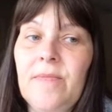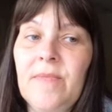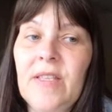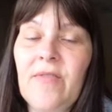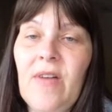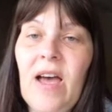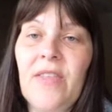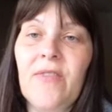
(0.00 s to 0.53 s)

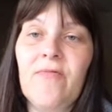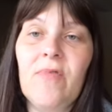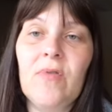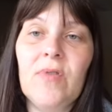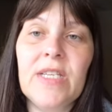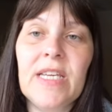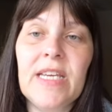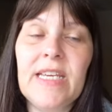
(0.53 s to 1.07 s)
there are other
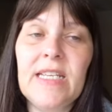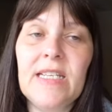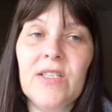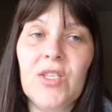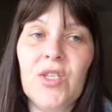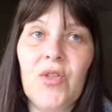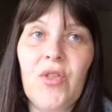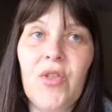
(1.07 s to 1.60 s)

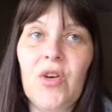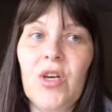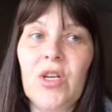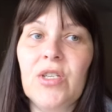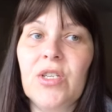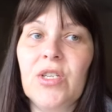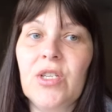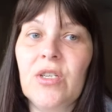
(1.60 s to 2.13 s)
routines
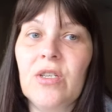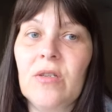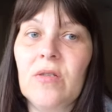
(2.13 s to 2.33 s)
that